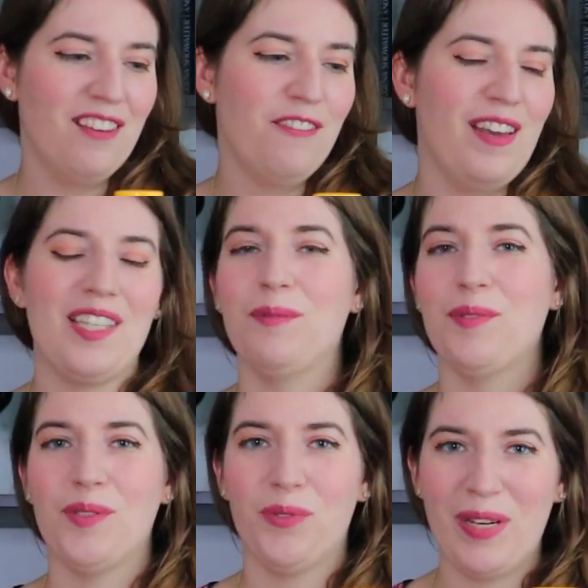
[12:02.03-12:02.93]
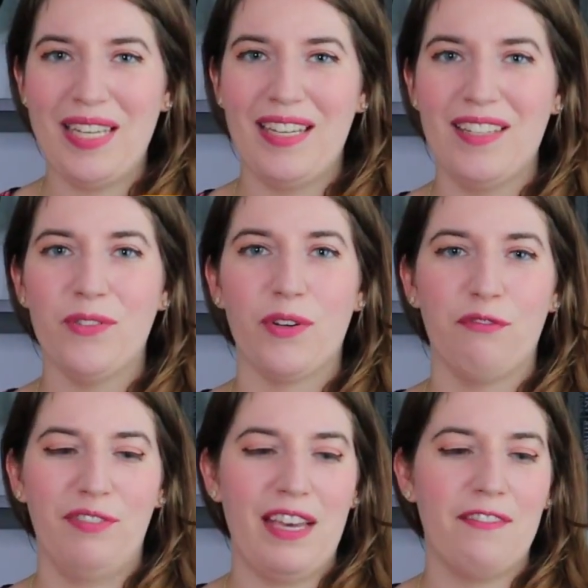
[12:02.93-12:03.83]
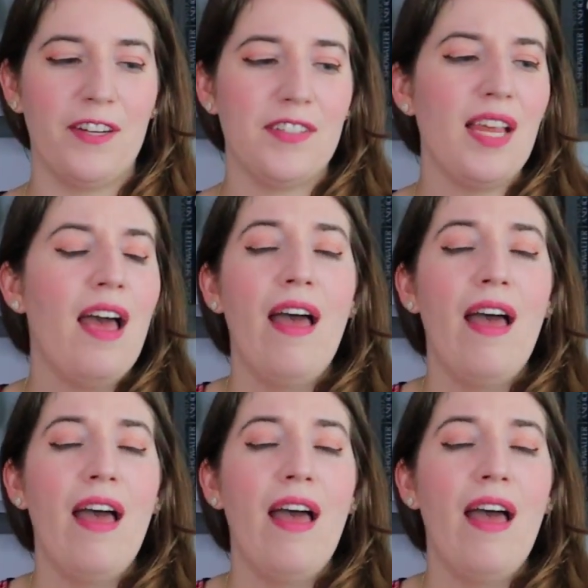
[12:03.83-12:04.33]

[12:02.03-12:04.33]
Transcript: face with sweetness or flavors.